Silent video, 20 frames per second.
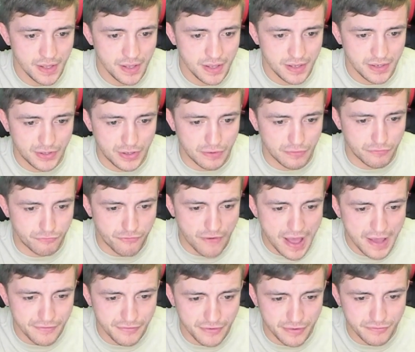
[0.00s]
You know,
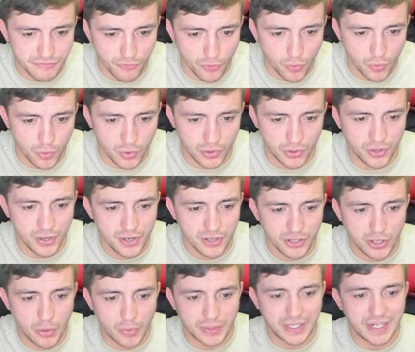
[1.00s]
5-4
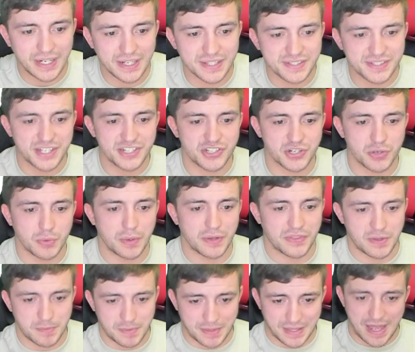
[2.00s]
going to decision with
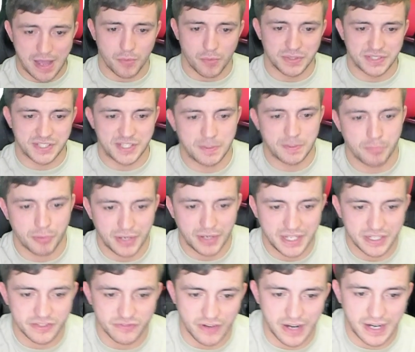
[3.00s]
him, and that wasn't the
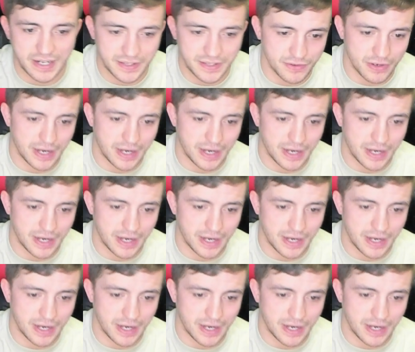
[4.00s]
prettiest fight either.